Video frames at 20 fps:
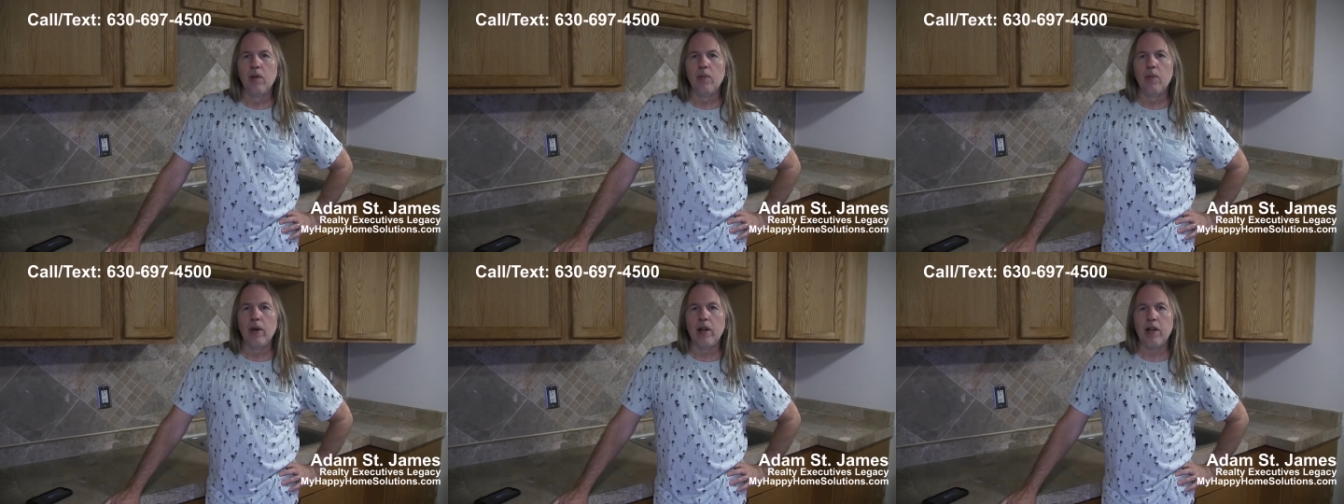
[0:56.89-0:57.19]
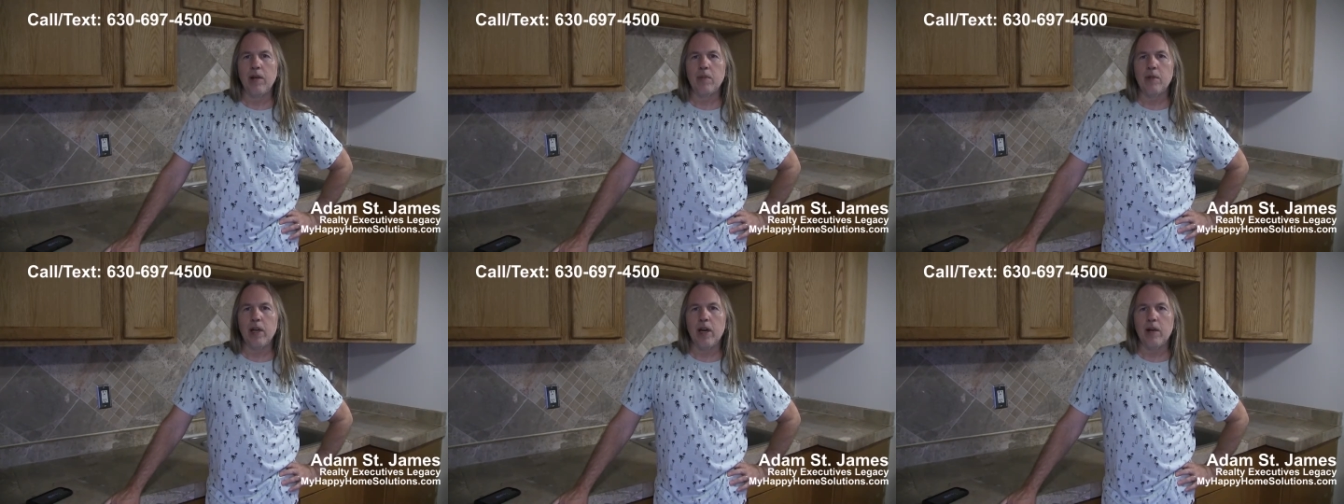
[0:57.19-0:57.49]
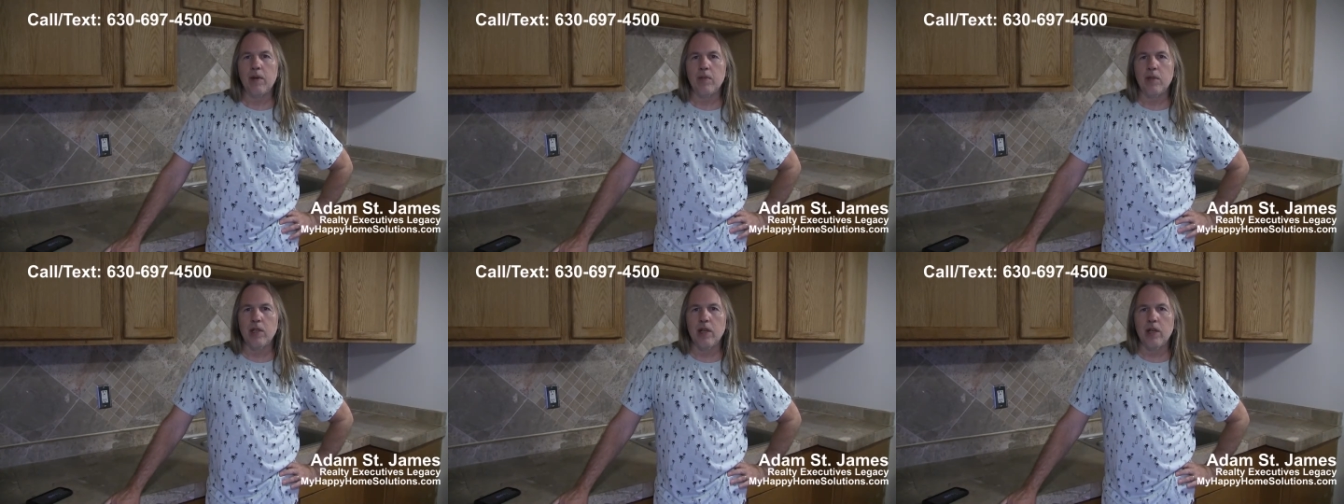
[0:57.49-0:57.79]
My name is
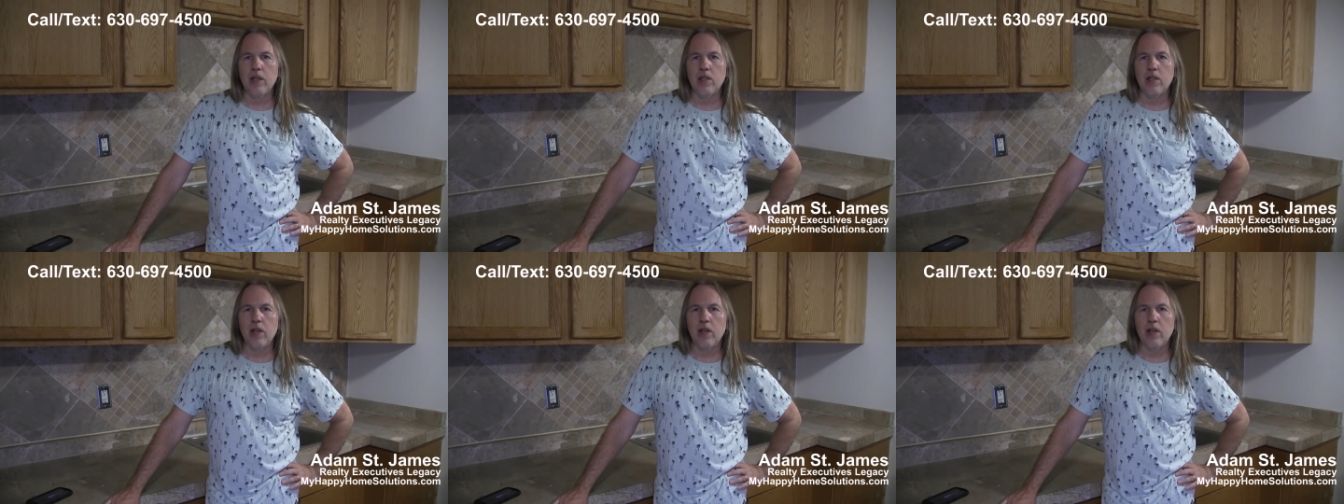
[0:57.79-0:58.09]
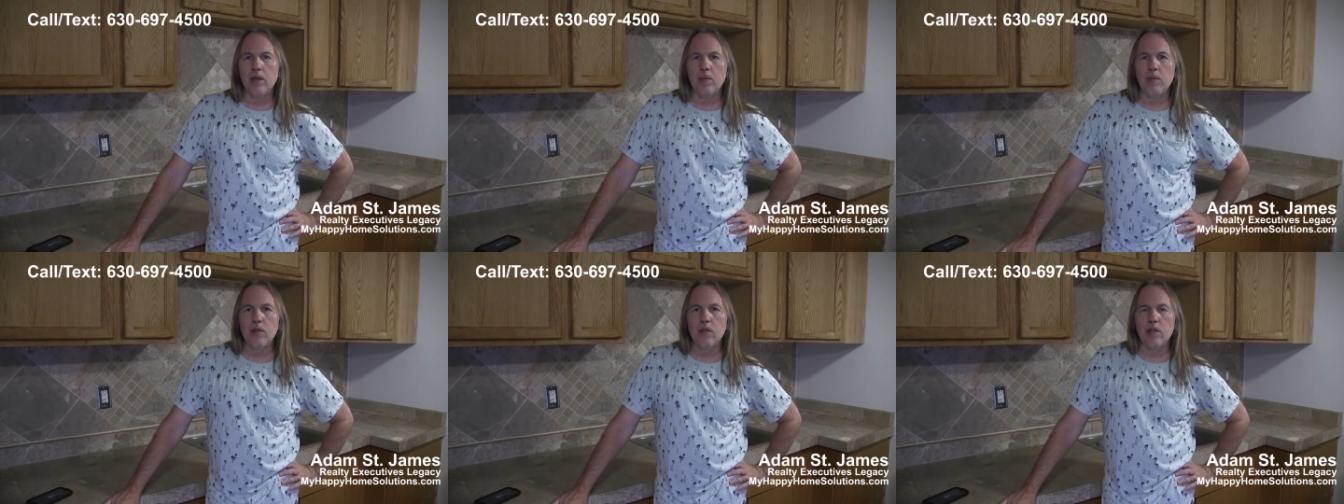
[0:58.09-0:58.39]
Adam St. James,